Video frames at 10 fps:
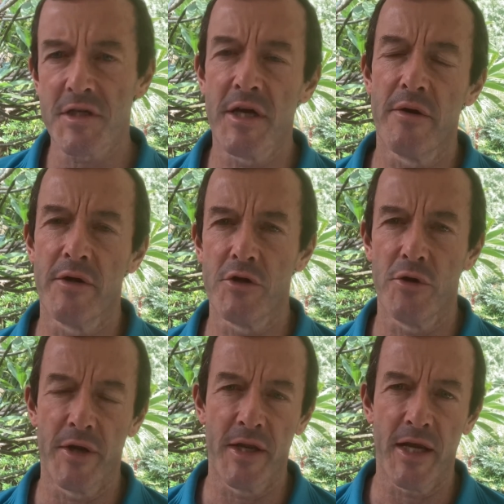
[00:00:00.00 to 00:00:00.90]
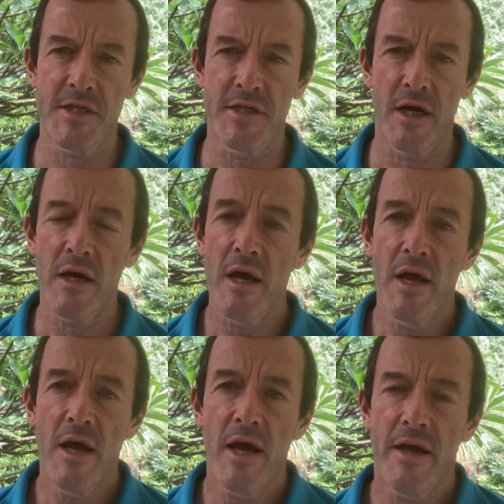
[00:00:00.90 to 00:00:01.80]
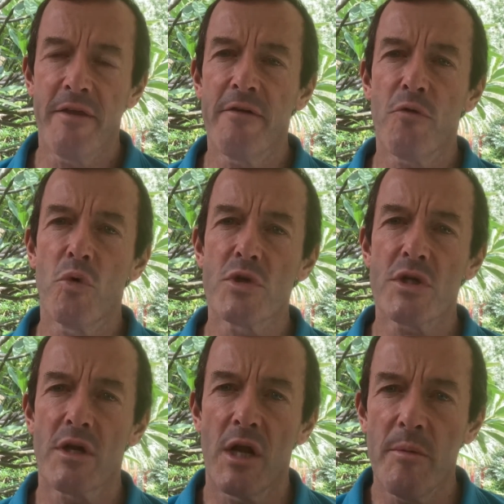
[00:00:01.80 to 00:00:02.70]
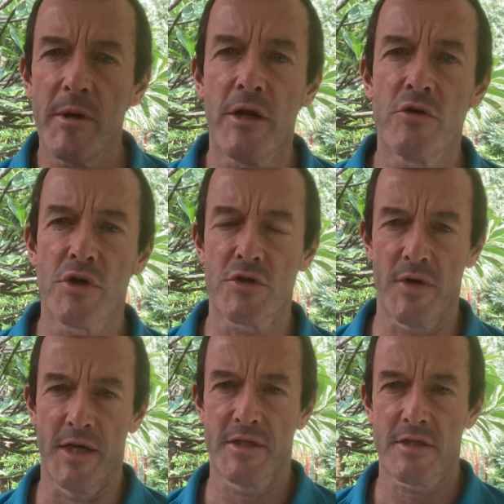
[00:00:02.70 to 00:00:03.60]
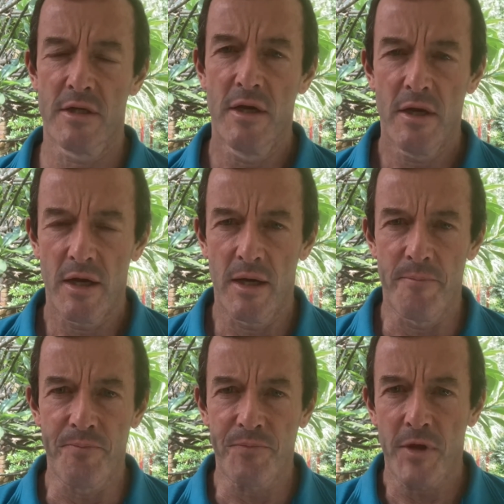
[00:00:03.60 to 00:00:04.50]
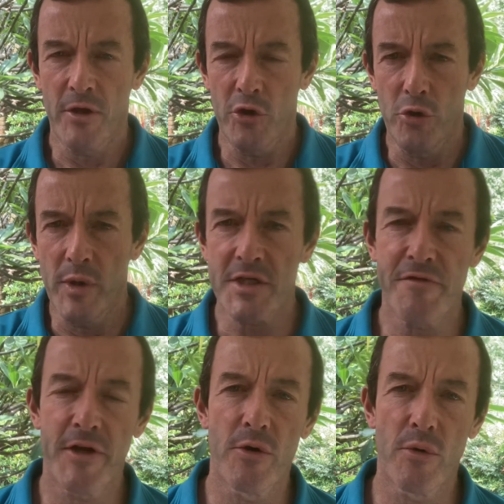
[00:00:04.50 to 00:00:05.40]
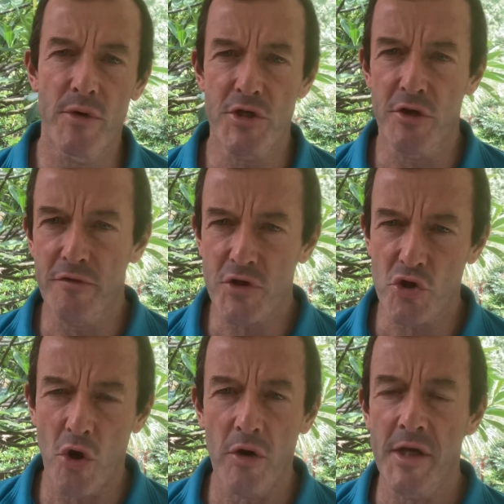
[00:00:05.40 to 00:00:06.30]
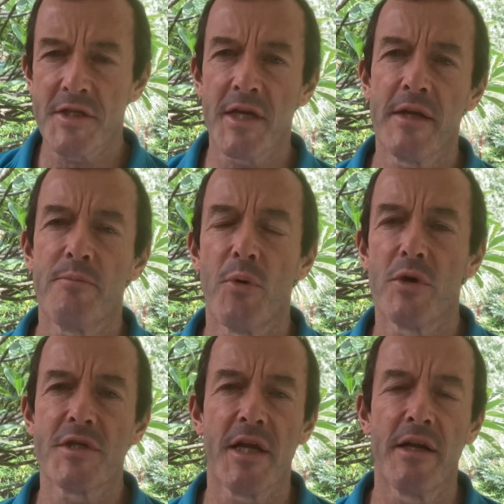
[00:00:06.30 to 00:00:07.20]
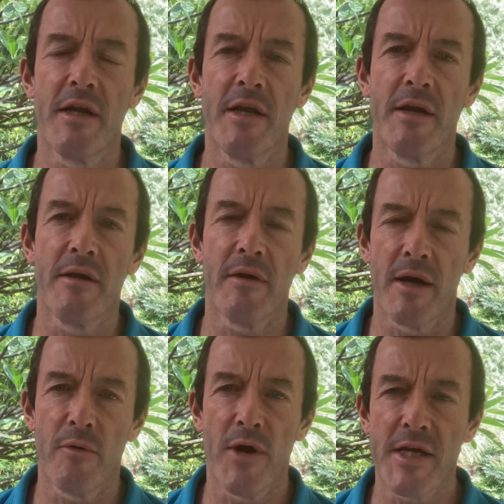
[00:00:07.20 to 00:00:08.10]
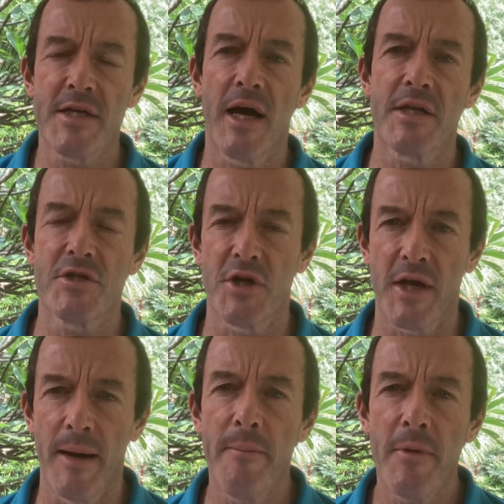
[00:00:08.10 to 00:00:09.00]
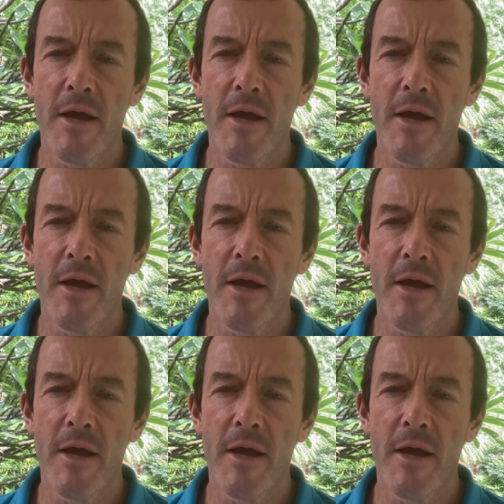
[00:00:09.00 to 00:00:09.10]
year and during next year. And then, of course, global interest rates. US Federal Reserve strongly signaling rate hikes to come,